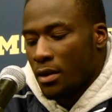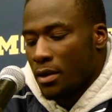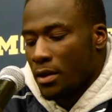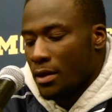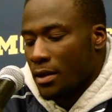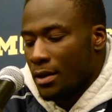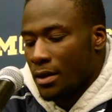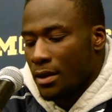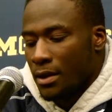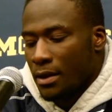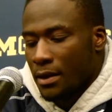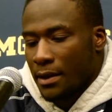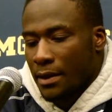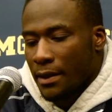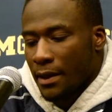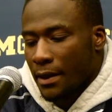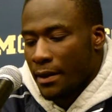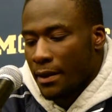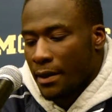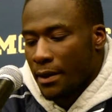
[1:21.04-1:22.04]
I
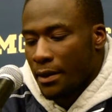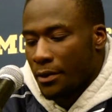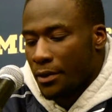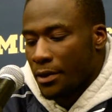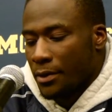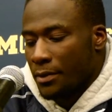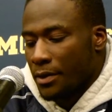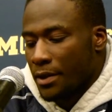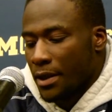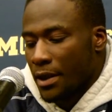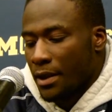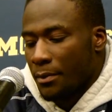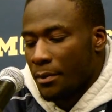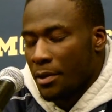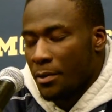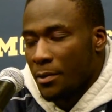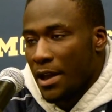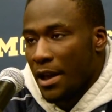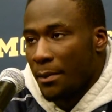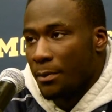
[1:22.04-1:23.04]
can't agree with that. I
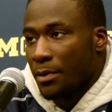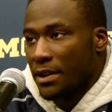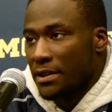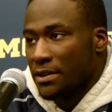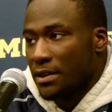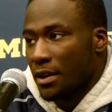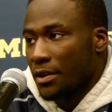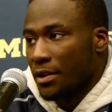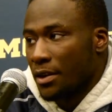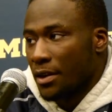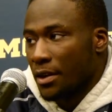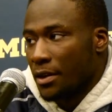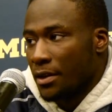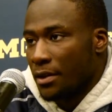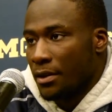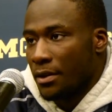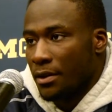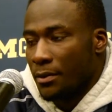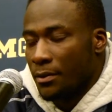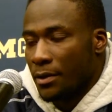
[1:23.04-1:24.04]
mean, we had plays out there
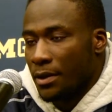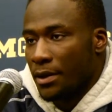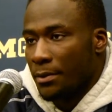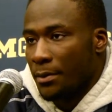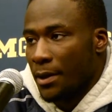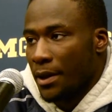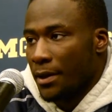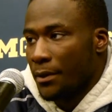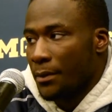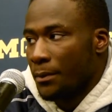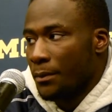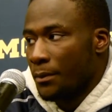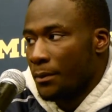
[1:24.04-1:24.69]
and we didn't make them.